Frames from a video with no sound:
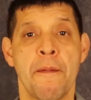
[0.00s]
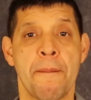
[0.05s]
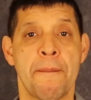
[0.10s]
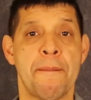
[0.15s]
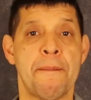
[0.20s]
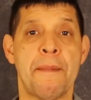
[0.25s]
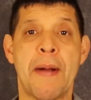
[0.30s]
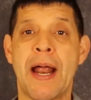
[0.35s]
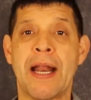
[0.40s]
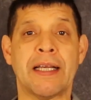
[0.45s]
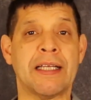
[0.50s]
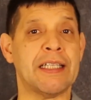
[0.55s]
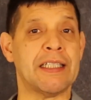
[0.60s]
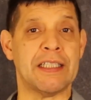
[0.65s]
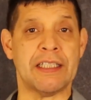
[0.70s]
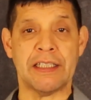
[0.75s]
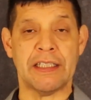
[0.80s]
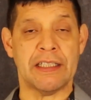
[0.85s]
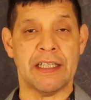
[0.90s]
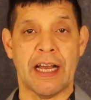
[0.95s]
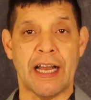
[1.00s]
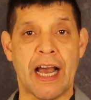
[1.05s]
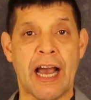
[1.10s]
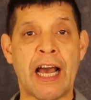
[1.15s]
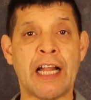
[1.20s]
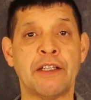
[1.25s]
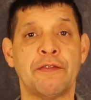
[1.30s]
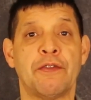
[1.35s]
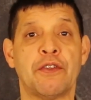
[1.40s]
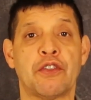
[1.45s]
marketing
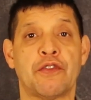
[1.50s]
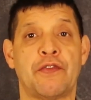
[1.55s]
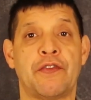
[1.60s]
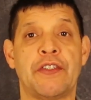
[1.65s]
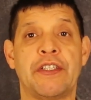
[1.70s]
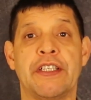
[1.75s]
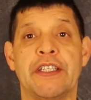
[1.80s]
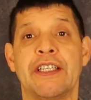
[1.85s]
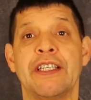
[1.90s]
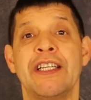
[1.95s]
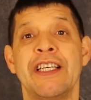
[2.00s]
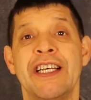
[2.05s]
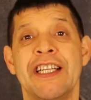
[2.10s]
atmosphere.